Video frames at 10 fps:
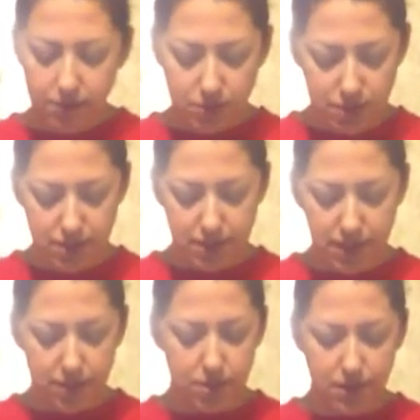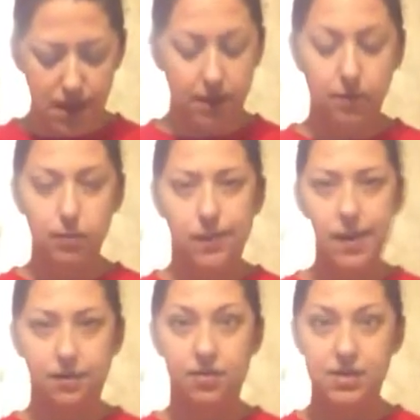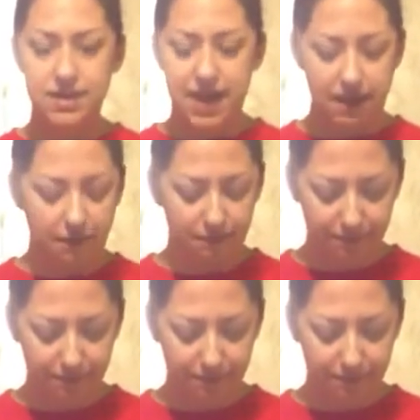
just to get you out of the way of his game.